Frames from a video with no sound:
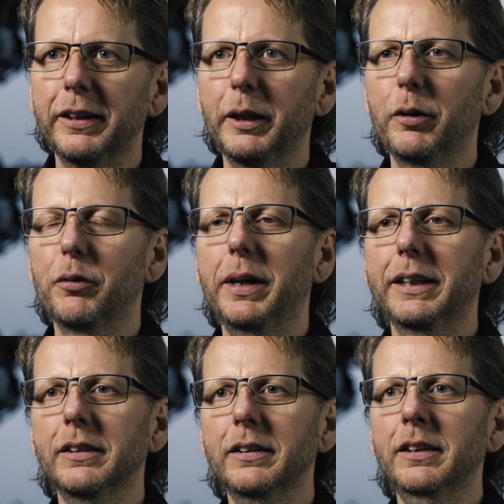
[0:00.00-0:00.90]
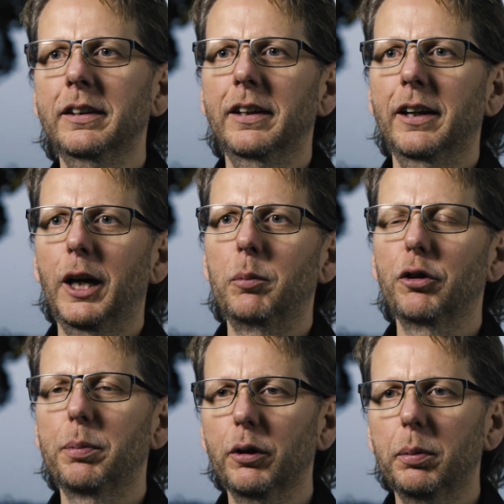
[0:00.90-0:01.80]
name is Michael. I'm
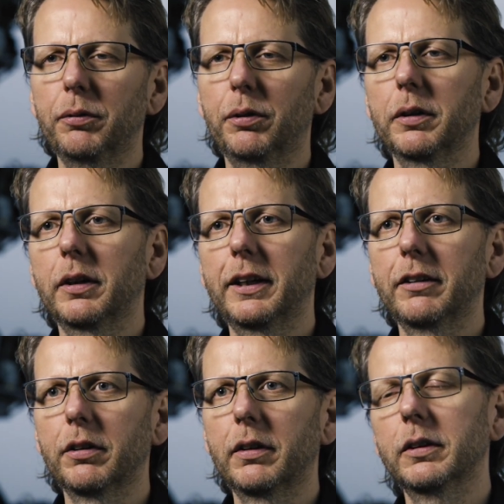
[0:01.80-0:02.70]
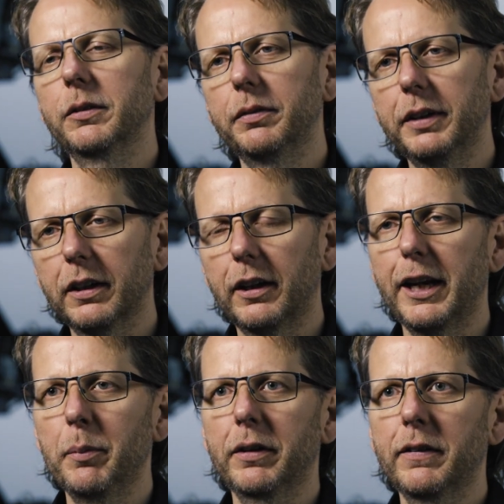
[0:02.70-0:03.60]
responsible for the digital vehicle
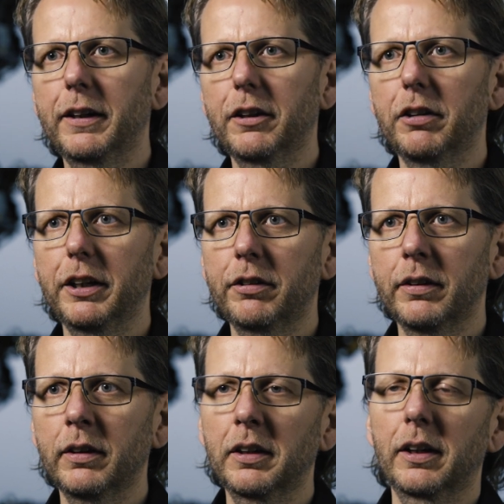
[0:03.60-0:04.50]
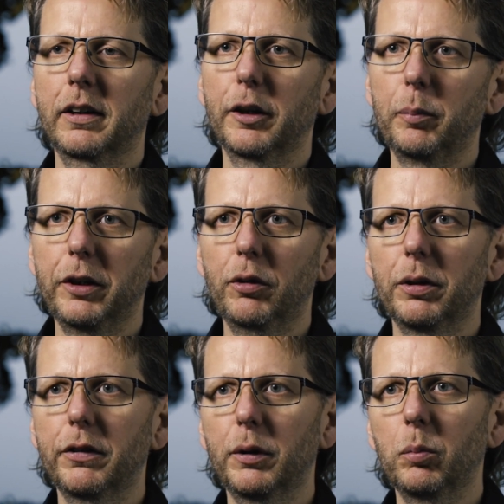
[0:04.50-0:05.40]
dynamics integration. That means we
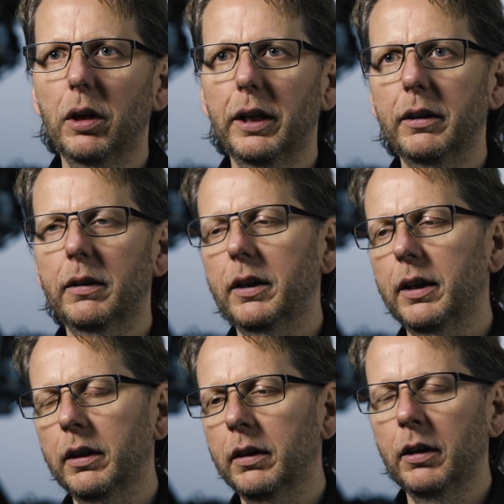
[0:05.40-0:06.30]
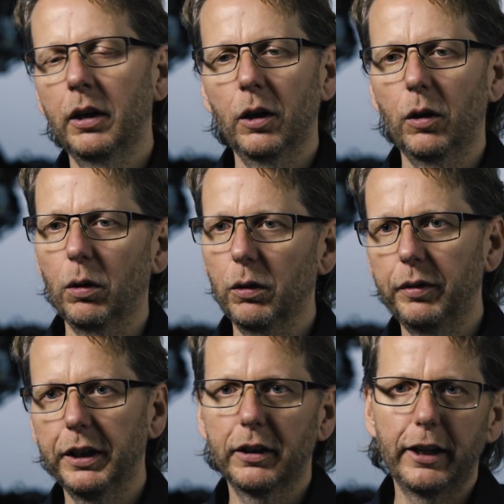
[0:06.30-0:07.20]
are simulating all
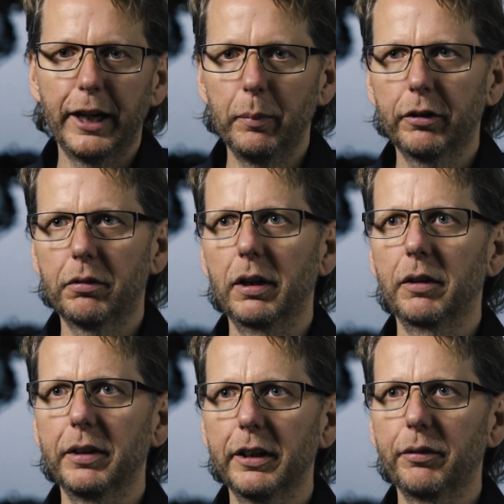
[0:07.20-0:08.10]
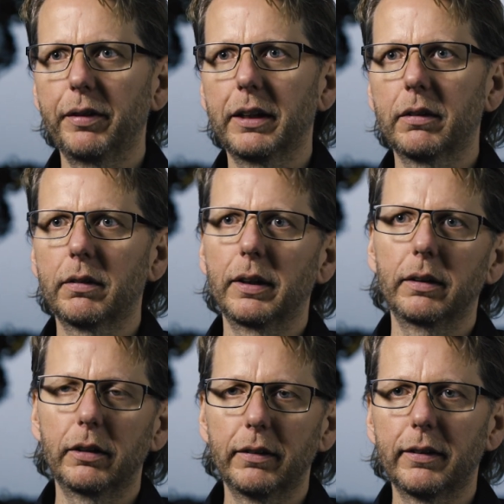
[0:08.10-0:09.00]
vehicle dynamics relevant effects
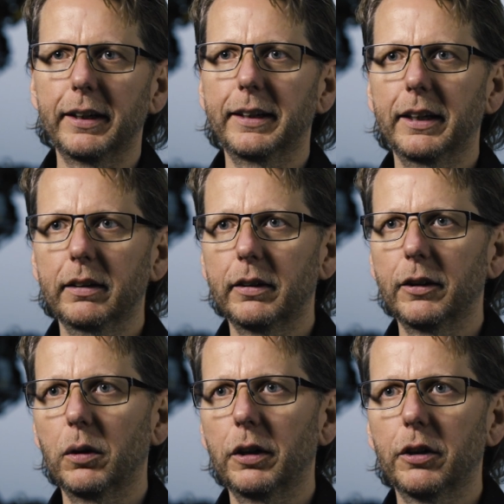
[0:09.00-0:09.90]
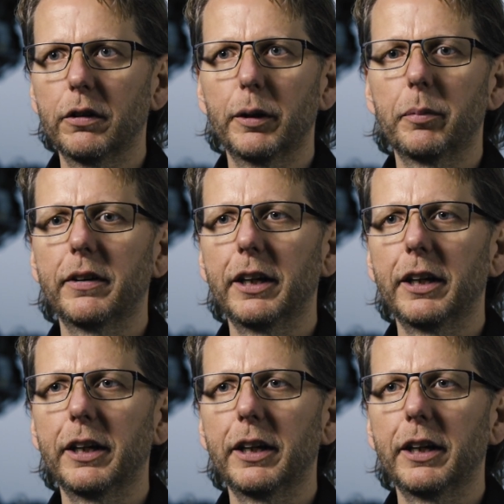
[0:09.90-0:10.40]
and design that in the early concept